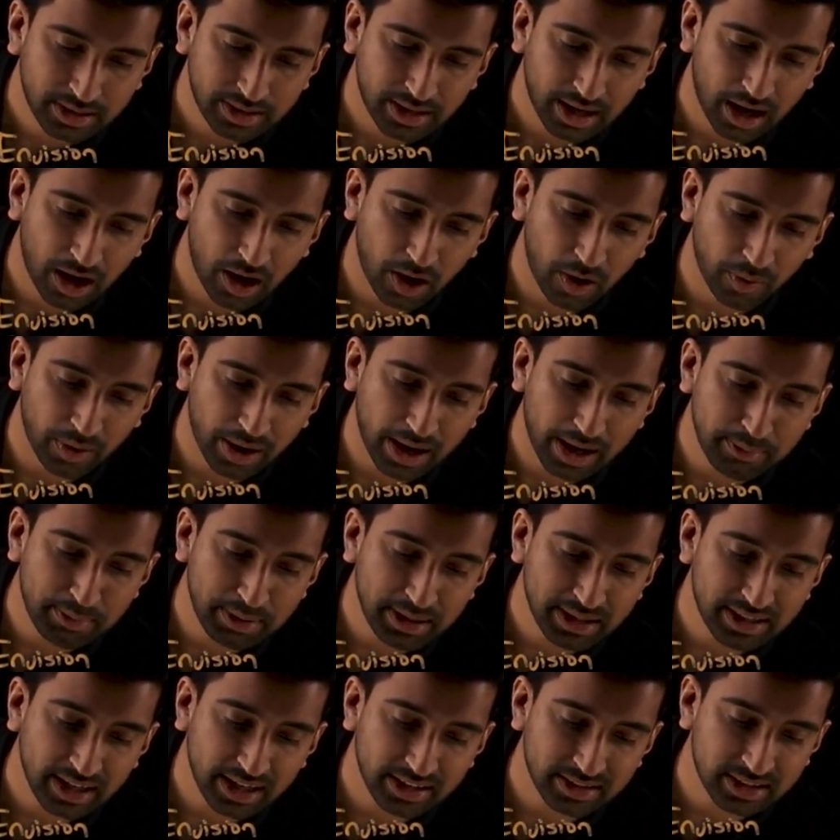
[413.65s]
Now,
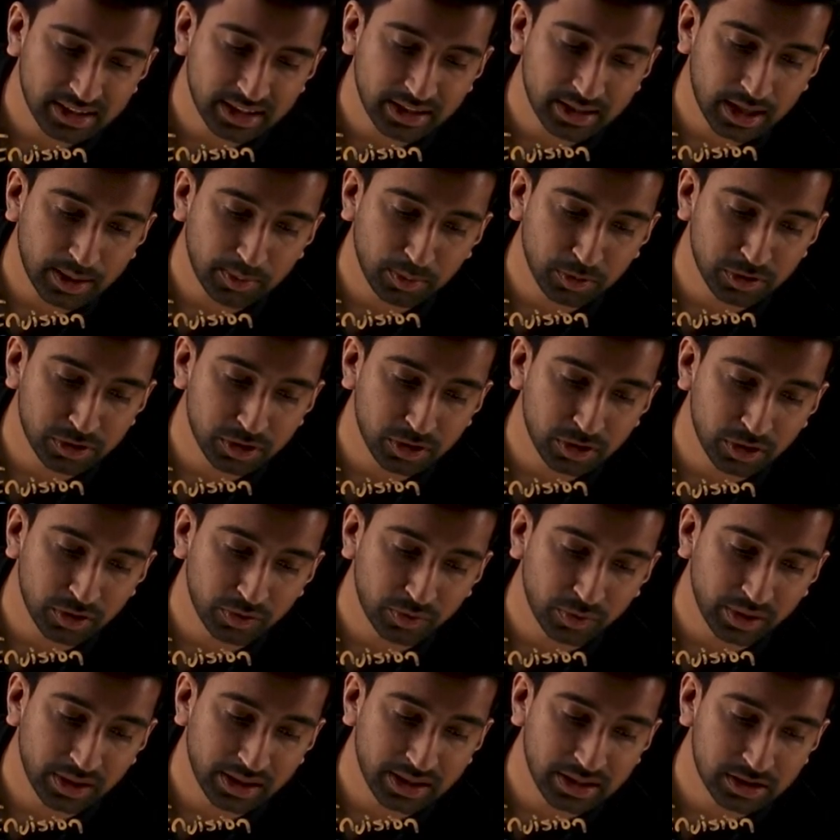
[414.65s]
A-B testing enables you to
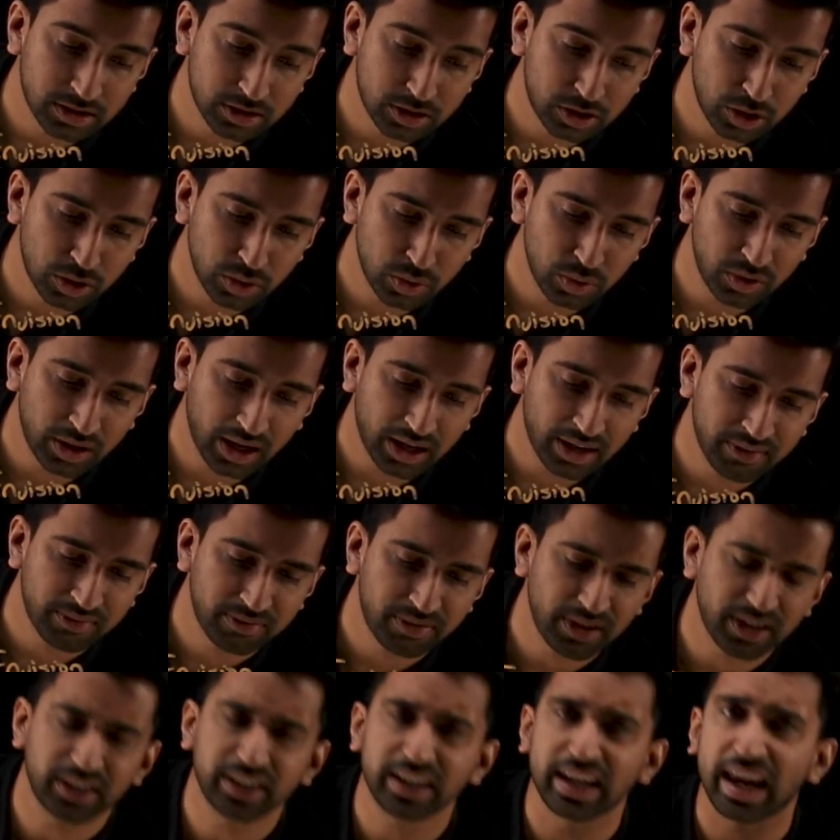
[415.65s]
release two kind of
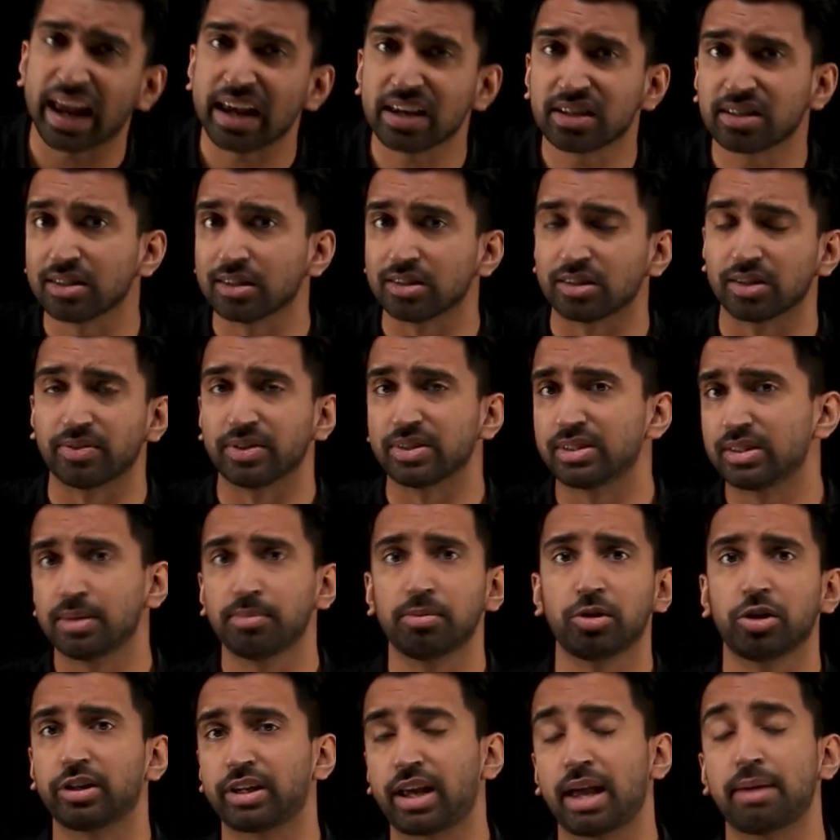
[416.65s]
variations of a
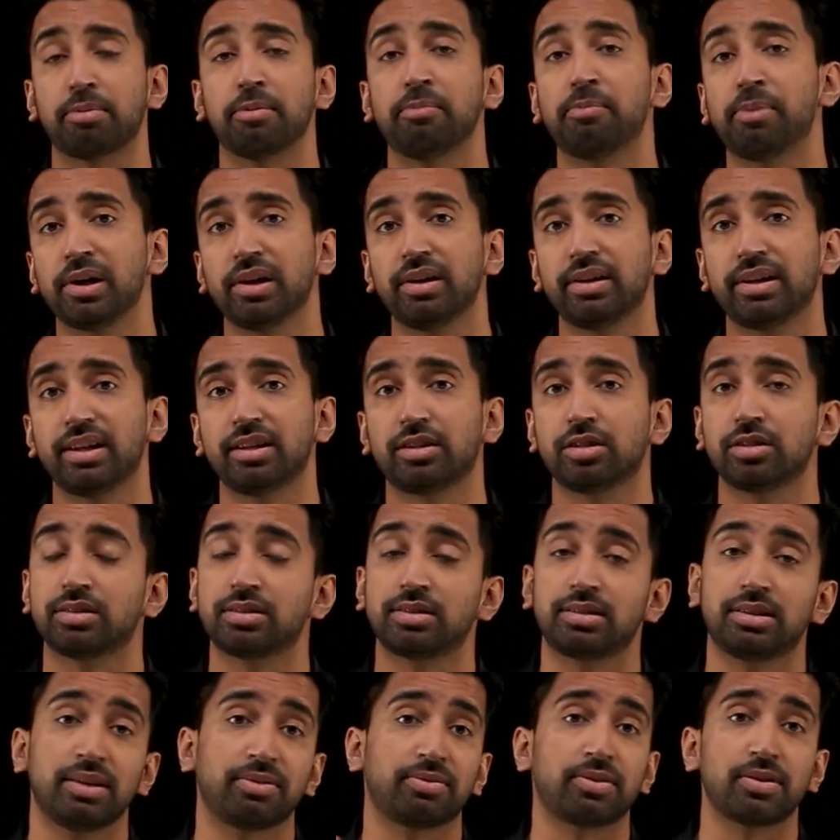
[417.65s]
similar capability to
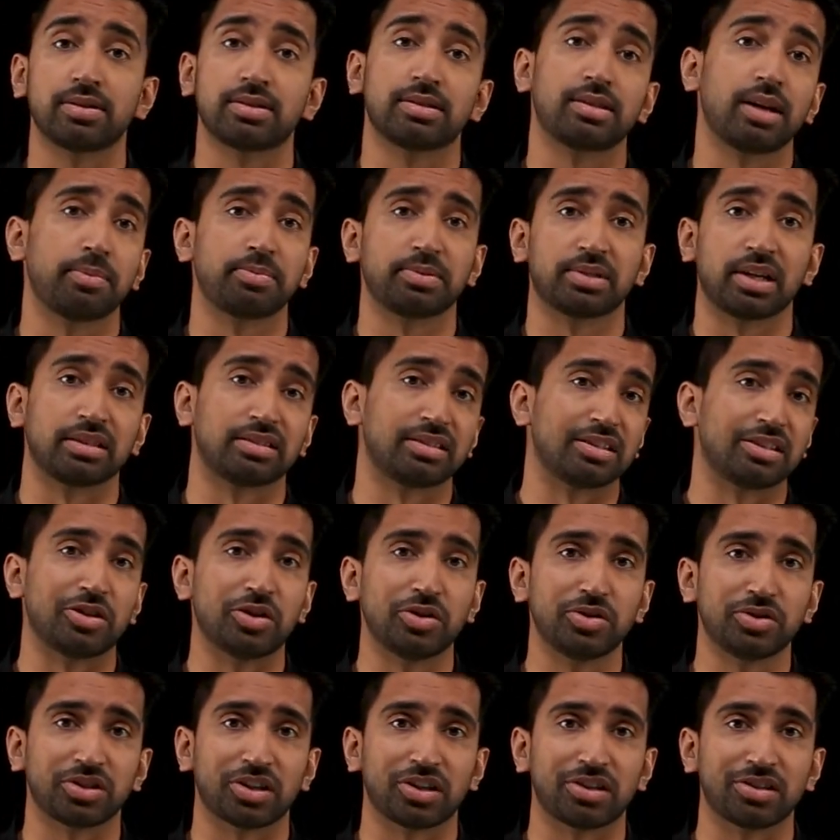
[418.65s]
different subsets of
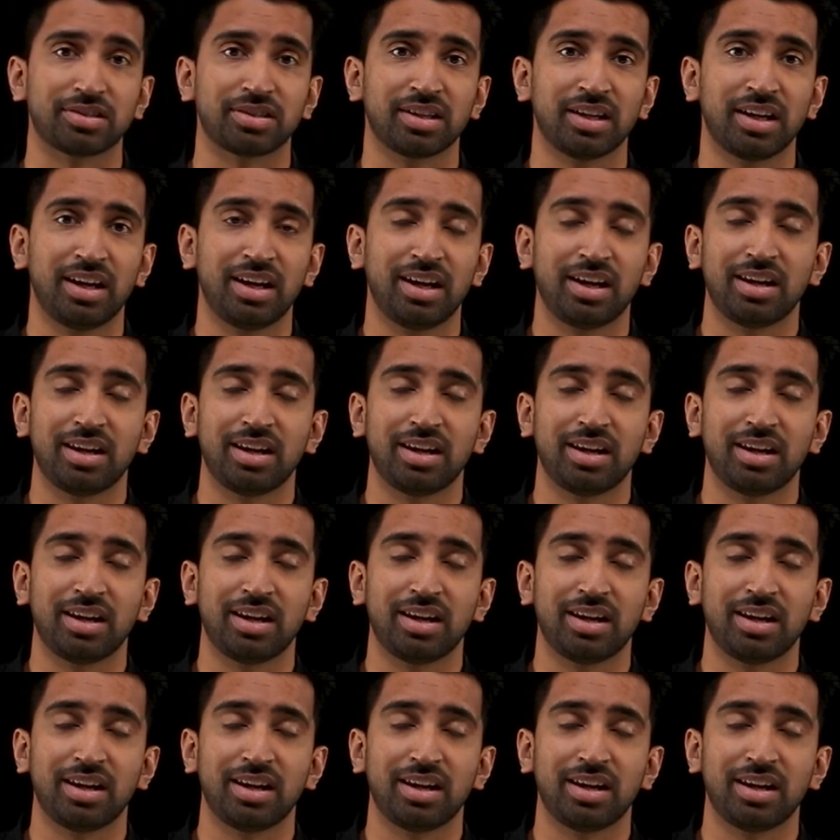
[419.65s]
users